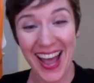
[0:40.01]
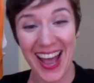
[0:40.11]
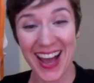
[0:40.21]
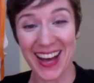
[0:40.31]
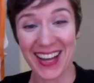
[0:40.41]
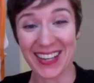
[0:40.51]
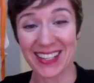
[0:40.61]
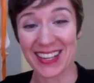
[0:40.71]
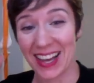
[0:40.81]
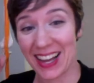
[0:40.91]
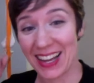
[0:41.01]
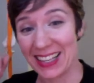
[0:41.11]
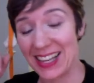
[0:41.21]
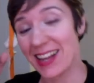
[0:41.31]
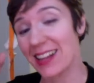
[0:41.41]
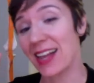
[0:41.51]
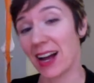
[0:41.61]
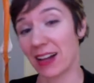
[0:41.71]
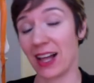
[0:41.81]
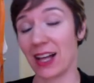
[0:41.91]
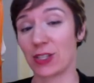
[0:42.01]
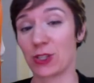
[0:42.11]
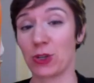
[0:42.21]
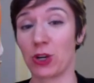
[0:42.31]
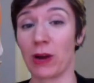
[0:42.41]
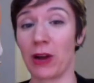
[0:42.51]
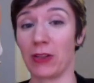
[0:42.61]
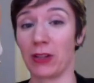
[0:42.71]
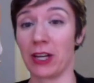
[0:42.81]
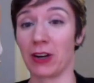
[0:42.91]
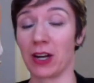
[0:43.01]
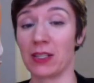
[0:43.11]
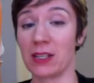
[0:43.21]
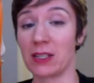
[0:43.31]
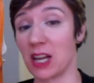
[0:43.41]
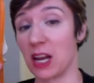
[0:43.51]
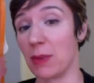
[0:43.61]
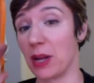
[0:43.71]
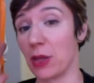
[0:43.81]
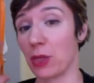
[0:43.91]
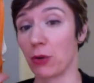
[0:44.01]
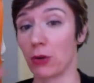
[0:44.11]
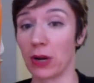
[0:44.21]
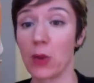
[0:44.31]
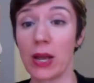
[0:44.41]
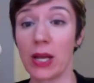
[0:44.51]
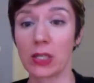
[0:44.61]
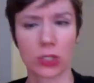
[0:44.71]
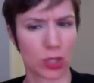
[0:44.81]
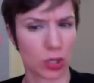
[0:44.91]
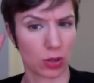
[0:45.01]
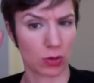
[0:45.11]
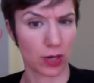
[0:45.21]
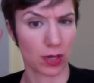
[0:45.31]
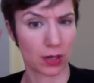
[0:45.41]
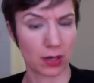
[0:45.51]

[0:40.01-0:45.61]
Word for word: and get in that class sooner rather than later because it's going to be three weeks free